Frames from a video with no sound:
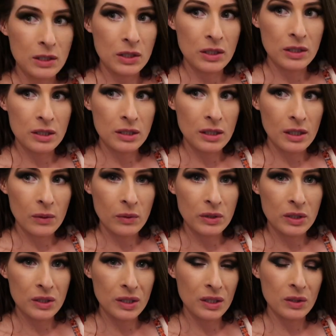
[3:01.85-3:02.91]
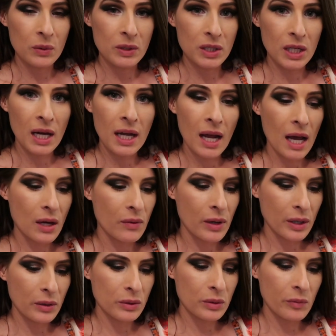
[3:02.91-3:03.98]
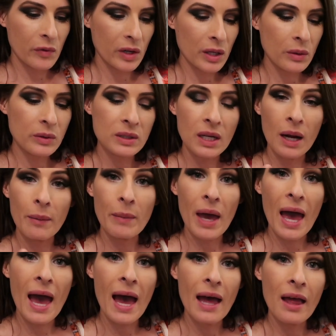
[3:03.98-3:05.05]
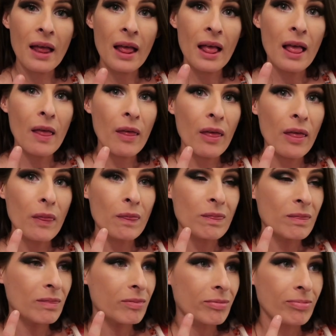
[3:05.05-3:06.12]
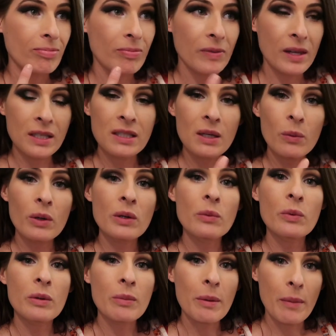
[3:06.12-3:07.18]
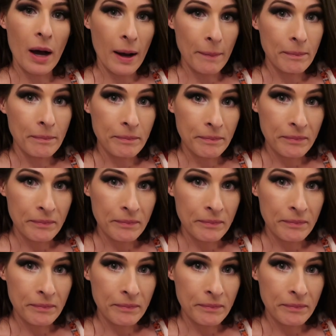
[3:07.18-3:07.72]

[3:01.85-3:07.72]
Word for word: It's just like, what you see is what you get. I create YouTube videos and I'm at Disney World with my mom.